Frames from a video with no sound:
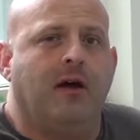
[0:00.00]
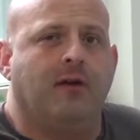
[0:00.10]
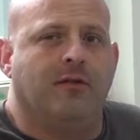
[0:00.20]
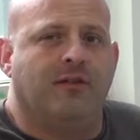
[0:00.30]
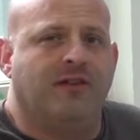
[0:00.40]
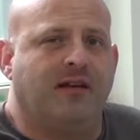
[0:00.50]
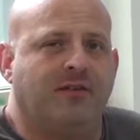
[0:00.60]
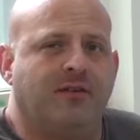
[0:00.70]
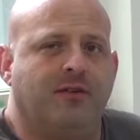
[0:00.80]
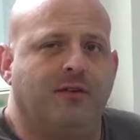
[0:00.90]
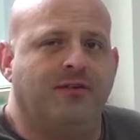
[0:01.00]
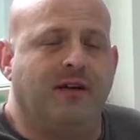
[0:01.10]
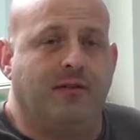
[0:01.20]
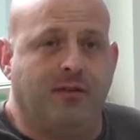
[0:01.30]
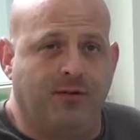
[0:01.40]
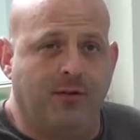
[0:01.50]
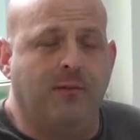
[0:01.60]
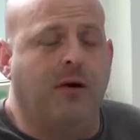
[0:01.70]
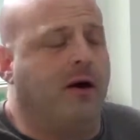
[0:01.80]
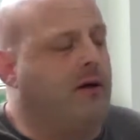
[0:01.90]
over a
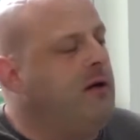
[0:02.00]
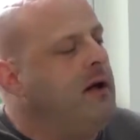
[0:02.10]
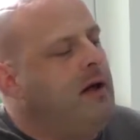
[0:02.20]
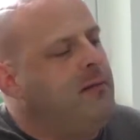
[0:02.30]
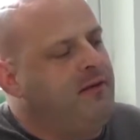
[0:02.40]
7273 model.